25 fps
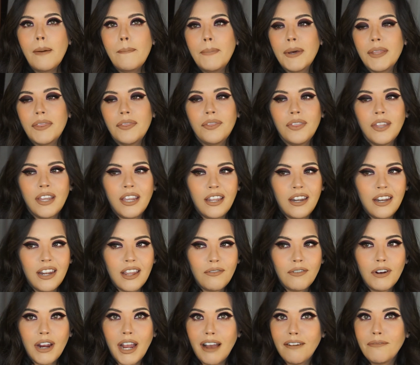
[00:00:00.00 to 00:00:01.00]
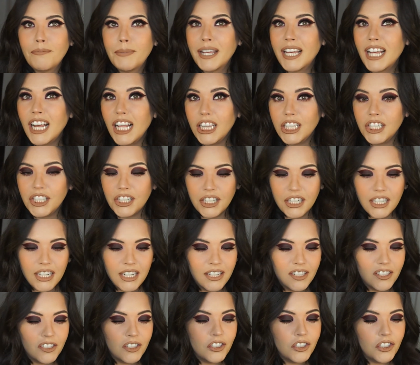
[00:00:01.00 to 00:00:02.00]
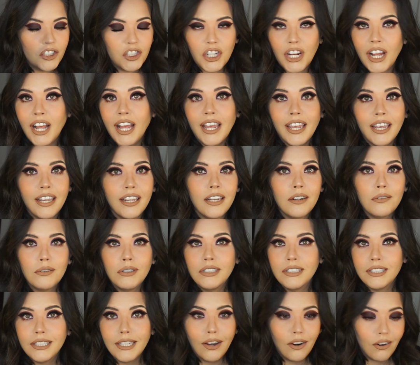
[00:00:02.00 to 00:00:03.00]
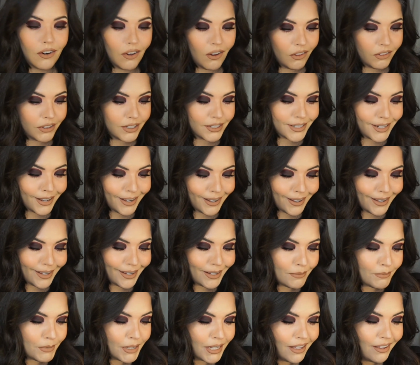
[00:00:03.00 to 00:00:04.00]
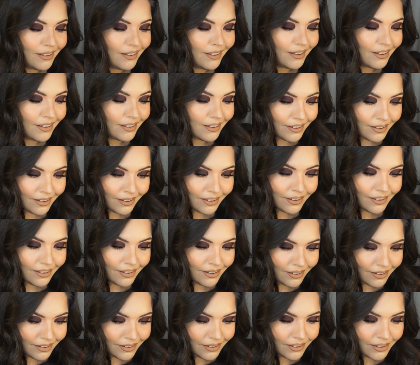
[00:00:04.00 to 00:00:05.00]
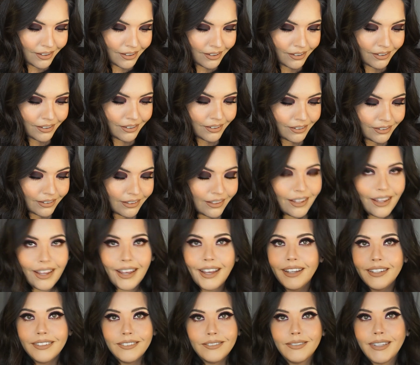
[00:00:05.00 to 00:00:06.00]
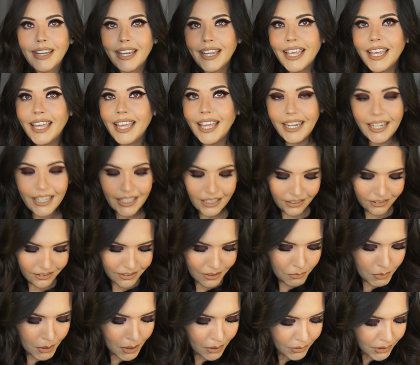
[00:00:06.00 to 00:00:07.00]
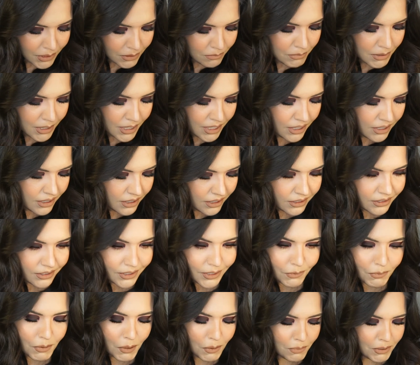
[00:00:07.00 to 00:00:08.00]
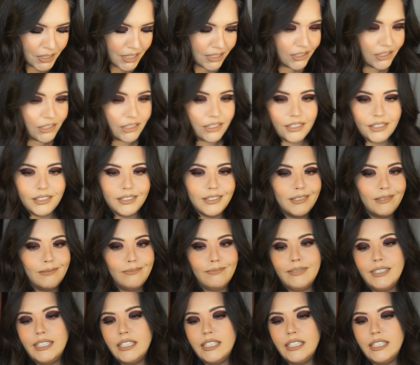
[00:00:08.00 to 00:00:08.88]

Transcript: but they never have my color. Chai, it runs out all the time. I get it. They probably make small batches.